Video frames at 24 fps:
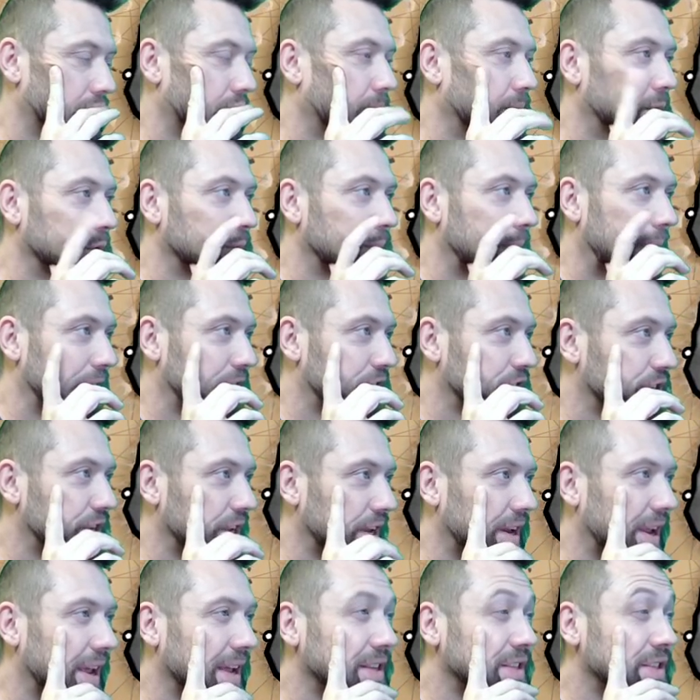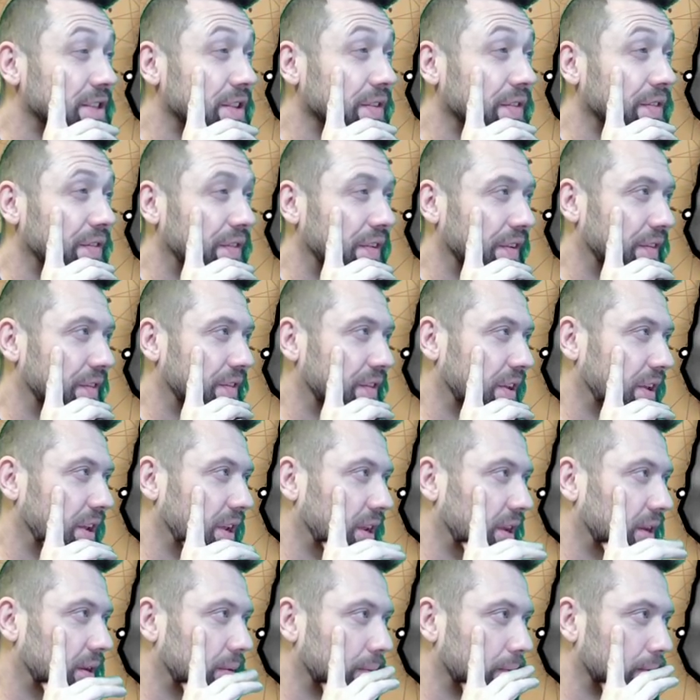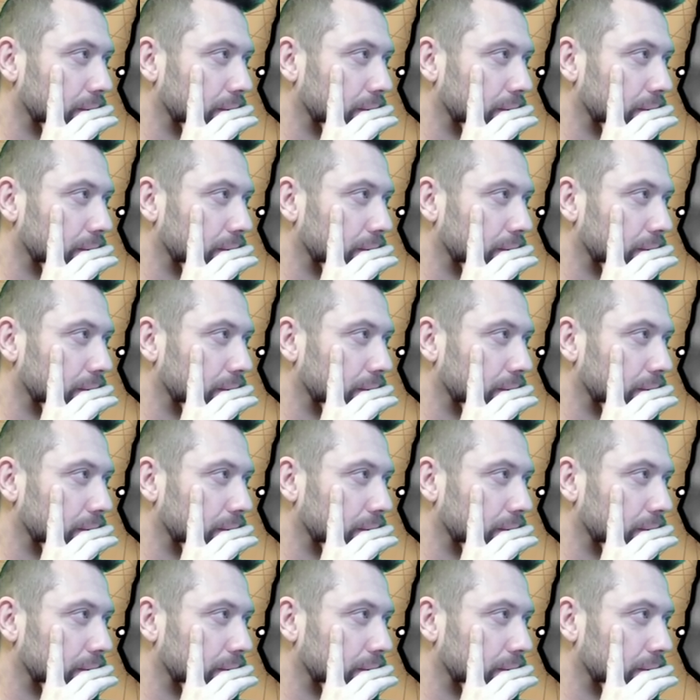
blue matches and gets the 15.